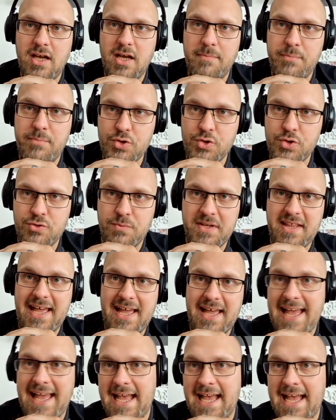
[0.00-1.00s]
push with a
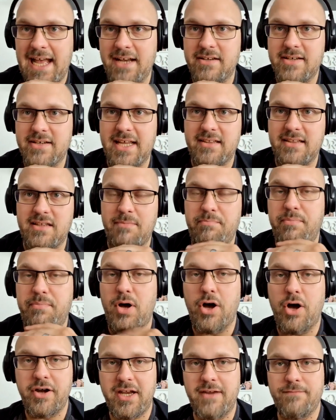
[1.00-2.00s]
hand, get the
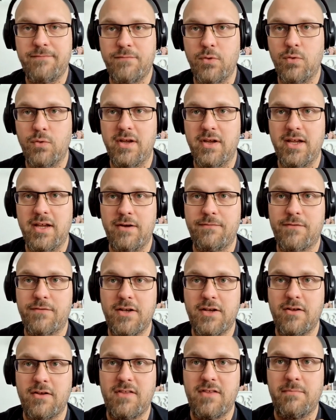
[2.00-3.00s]
body full in
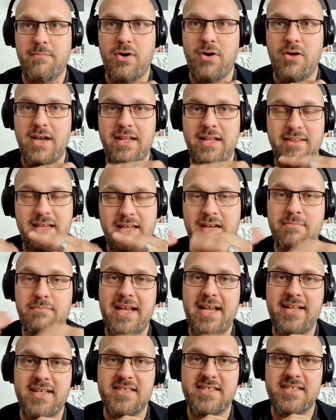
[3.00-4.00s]
front of the ball, and then
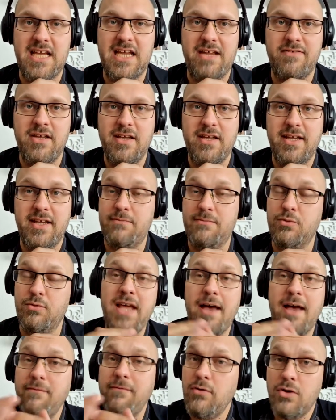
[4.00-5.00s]
make the save. It
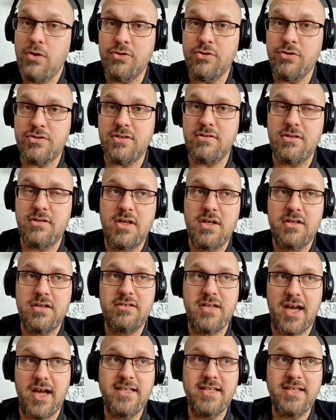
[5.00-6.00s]
would have looked
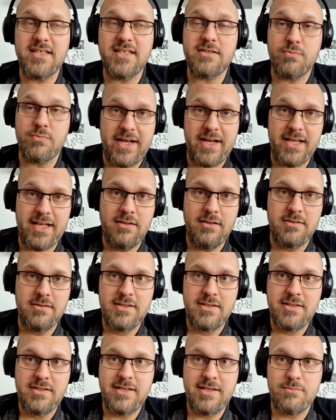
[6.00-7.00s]
nice as well.
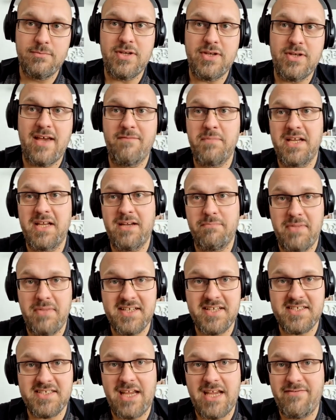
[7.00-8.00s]
It would have been a
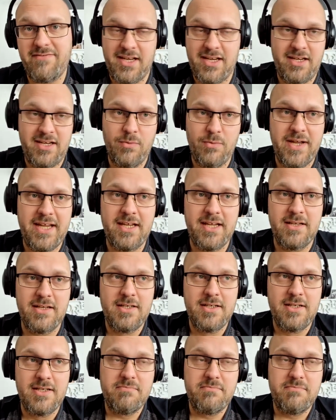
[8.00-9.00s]
big save anyway,
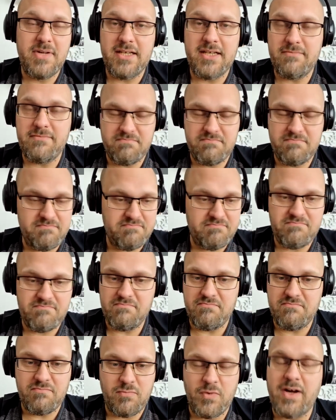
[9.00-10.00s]
but
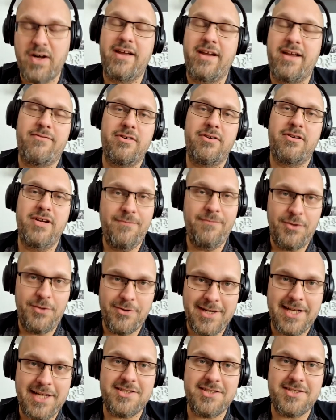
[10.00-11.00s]
whatever. If you
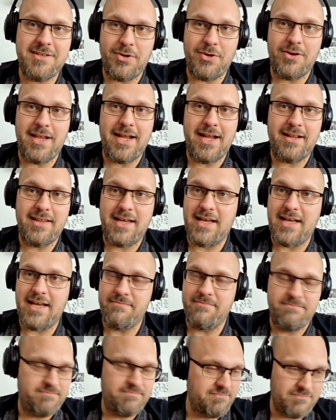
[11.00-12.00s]
catch the ball like
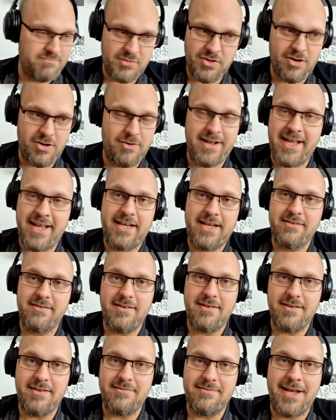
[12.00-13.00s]
that, go ahead.
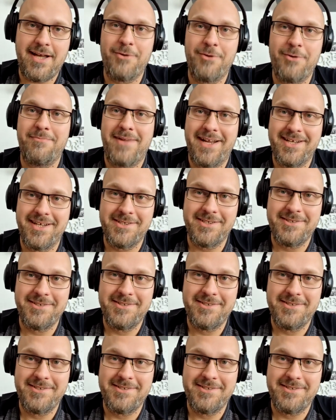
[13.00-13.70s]
I don't mind.